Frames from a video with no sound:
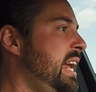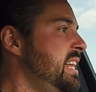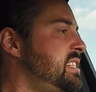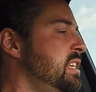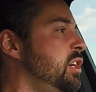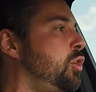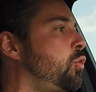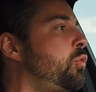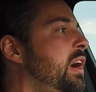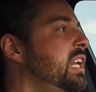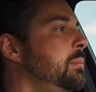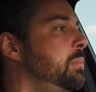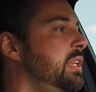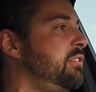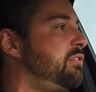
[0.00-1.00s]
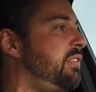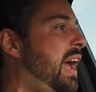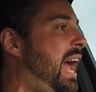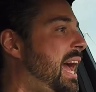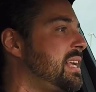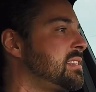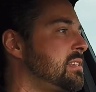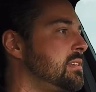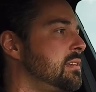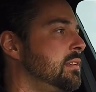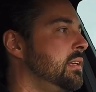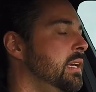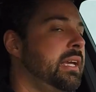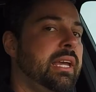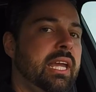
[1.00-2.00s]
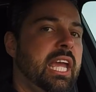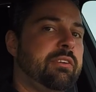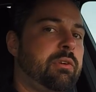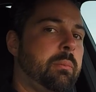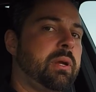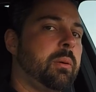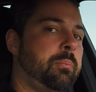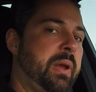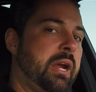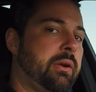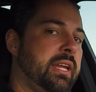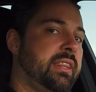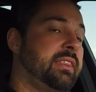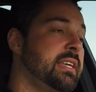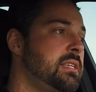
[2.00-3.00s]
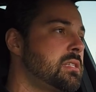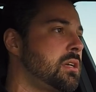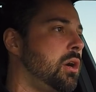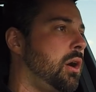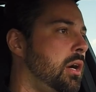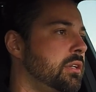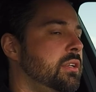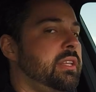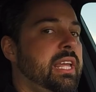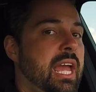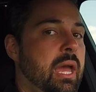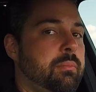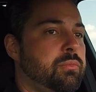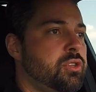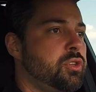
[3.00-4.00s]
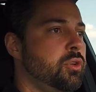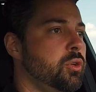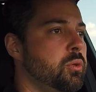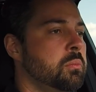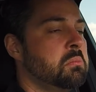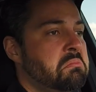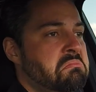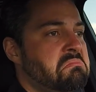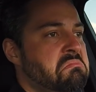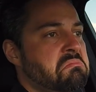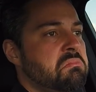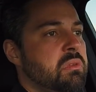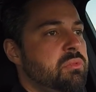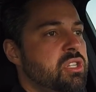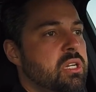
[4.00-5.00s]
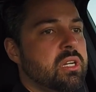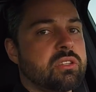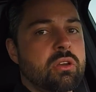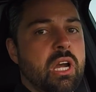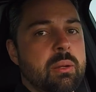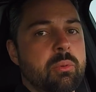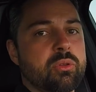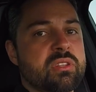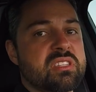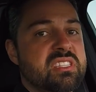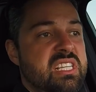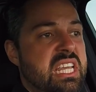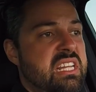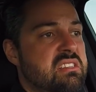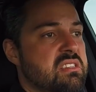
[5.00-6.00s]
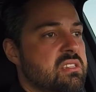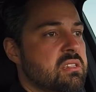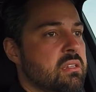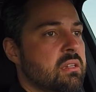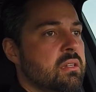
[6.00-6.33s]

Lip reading: It's incredibly fast. If I'm comparing this car to the M2, I'm just going to talk about the seats.